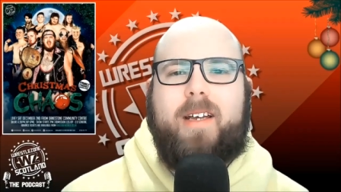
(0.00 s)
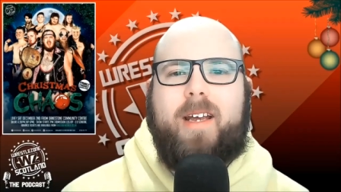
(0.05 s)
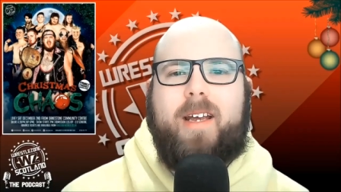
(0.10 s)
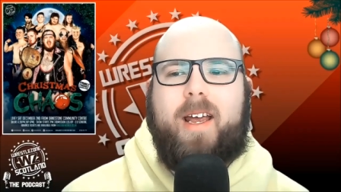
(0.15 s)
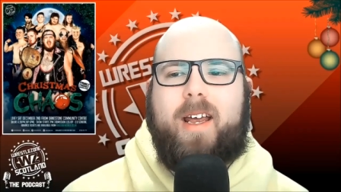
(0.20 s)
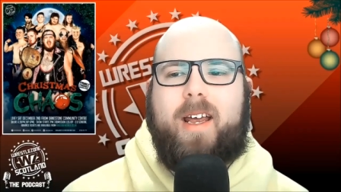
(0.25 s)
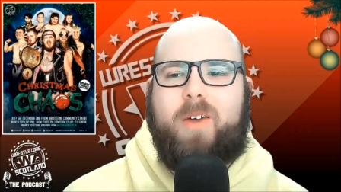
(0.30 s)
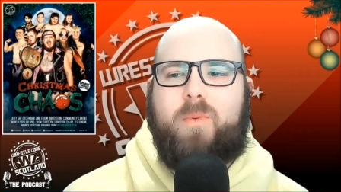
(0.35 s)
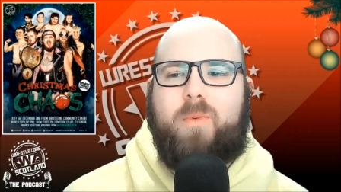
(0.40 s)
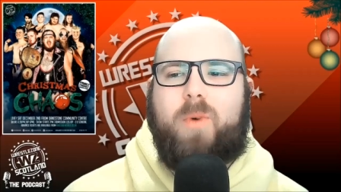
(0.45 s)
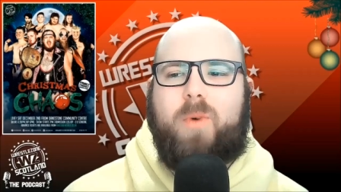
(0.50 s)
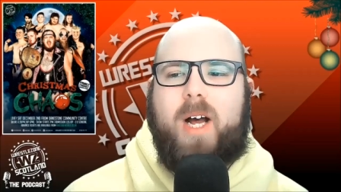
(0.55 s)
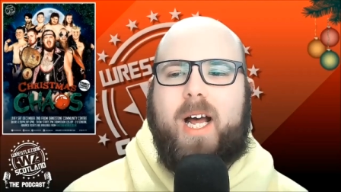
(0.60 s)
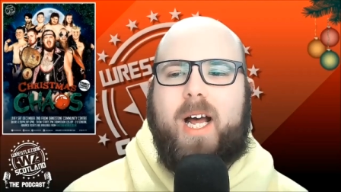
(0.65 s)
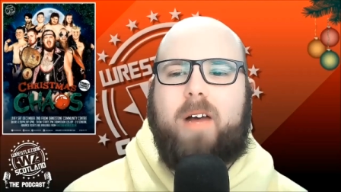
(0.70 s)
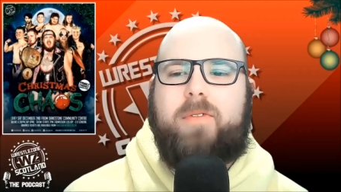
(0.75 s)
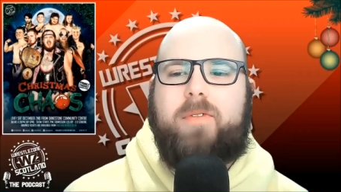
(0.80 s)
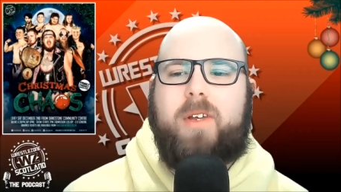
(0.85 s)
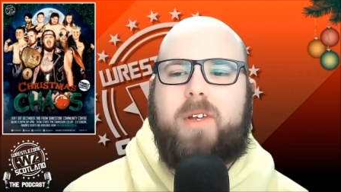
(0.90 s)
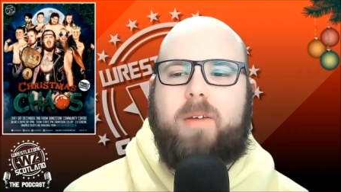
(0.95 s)
uh, what
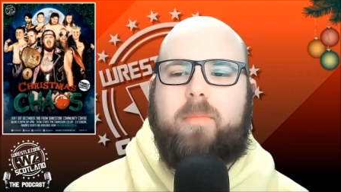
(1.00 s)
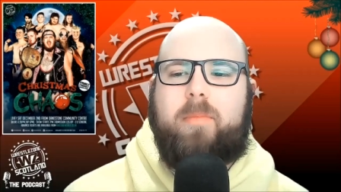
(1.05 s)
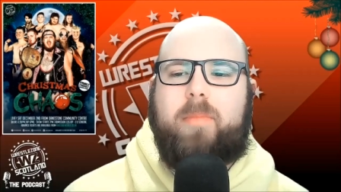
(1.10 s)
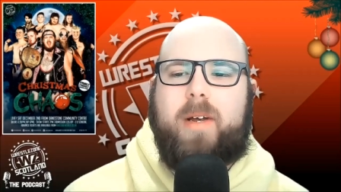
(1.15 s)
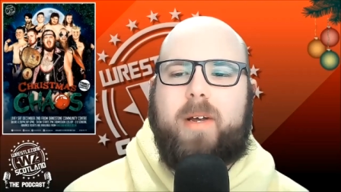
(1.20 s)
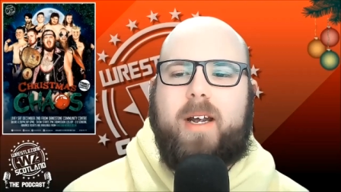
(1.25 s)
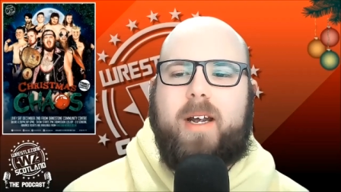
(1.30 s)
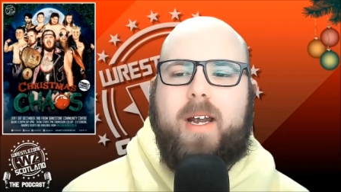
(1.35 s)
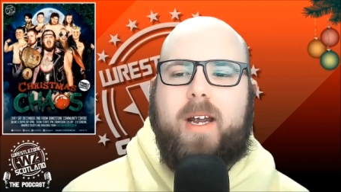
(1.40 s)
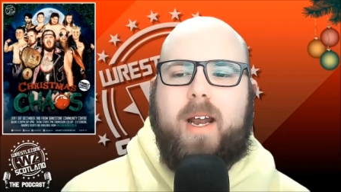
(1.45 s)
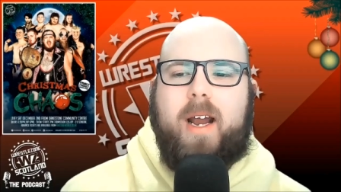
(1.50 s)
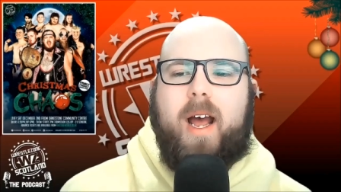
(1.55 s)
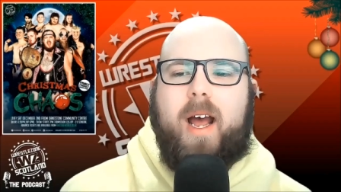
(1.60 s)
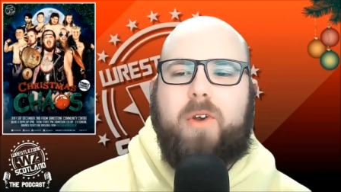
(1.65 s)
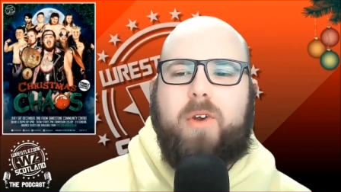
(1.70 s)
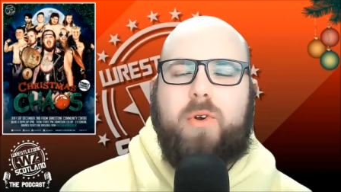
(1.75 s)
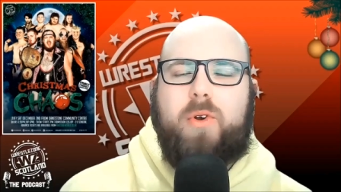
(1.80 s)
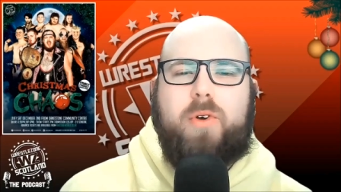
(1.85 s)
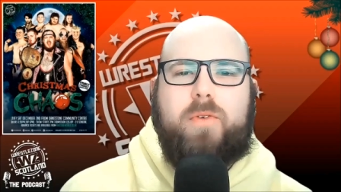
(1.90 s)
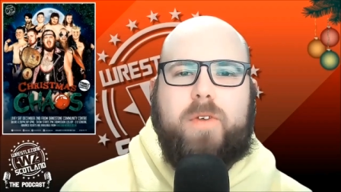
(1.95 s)
have you, but I
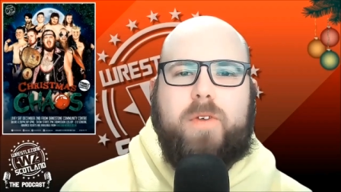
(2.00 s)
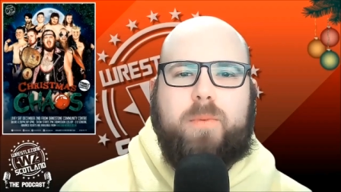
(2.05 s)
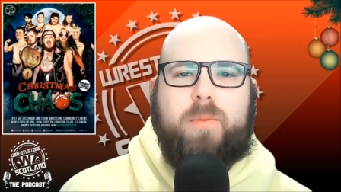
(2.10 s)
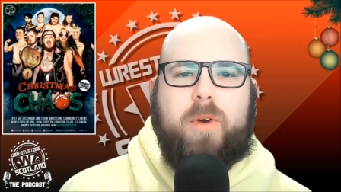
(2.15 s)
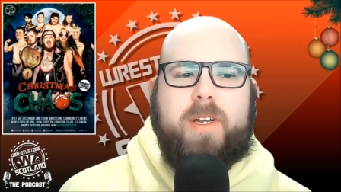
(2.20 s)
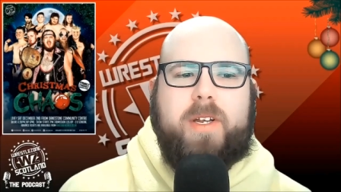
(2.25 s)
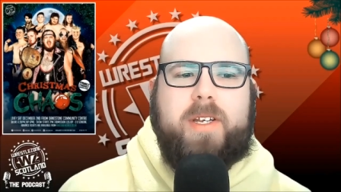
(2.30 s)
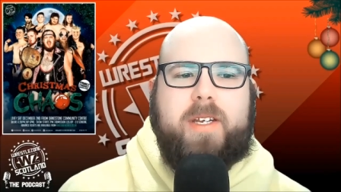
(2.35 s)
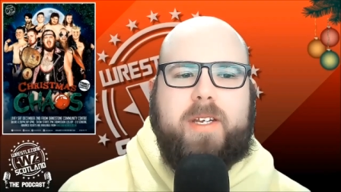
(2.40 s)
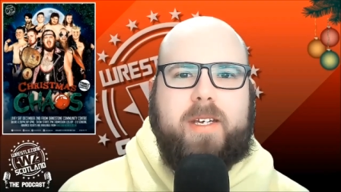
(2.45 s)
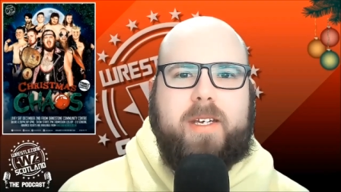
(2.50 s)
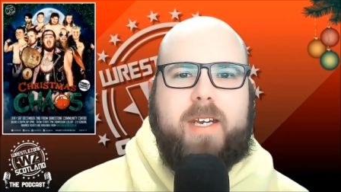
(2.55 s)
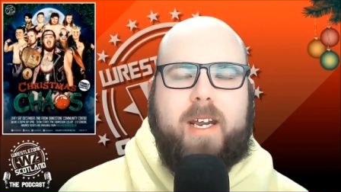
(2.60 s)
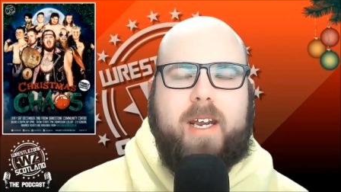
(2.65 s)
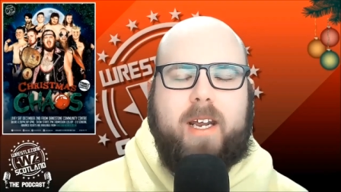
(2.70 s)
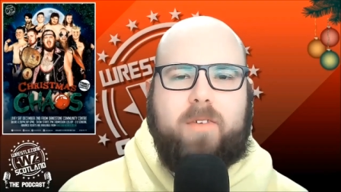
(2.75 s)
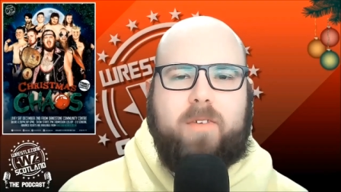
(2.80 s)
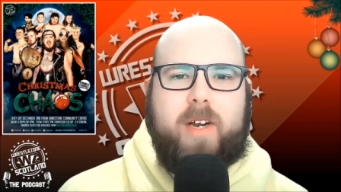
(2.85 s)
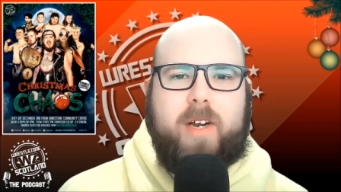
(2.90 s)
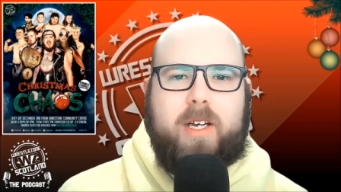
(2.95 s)
don't know if he's wanted to
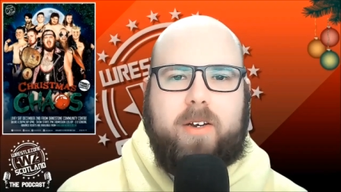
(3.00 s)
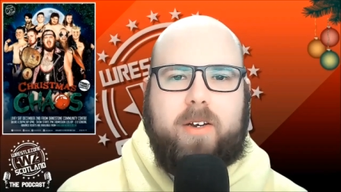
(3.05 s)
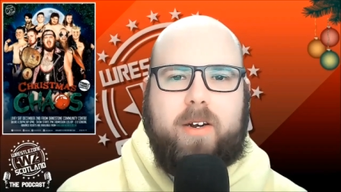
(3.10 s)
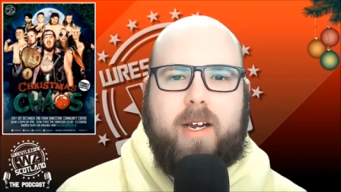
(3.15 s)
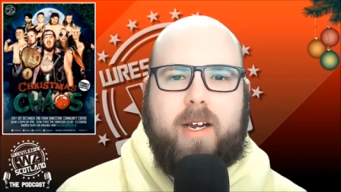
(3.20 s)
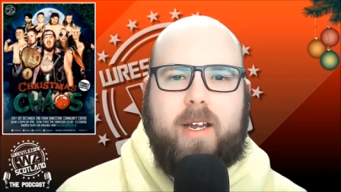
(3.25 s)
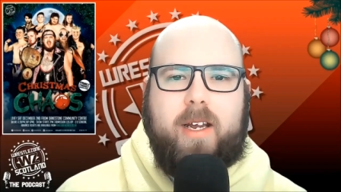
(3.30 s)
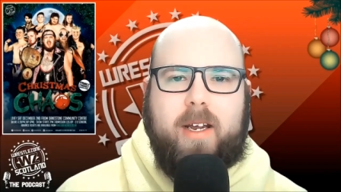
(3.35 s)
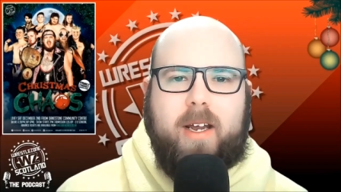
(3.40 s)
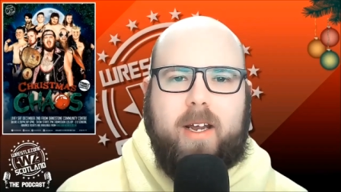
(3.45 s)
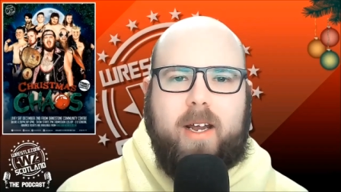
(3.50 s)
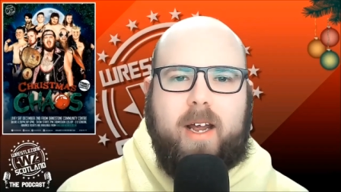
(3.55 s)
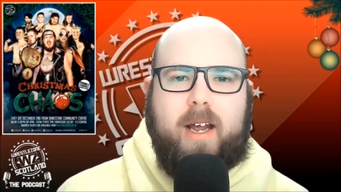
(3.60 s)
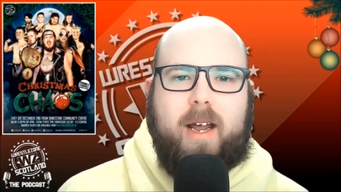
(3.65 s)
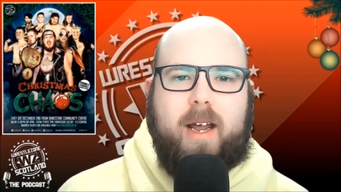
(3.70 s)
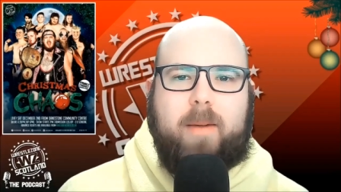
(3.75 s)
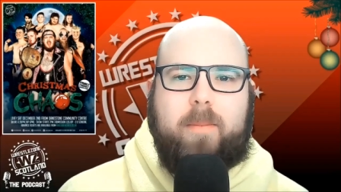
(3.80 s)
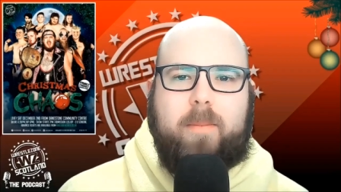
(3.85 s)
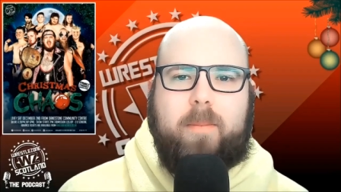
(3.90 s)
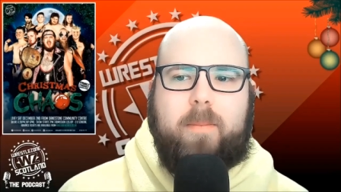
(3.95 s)
take a victory
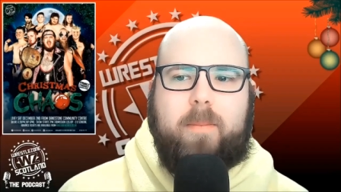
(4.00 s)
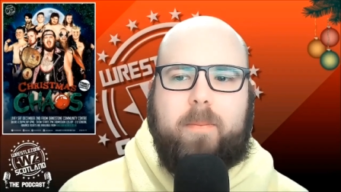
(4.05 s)
uh,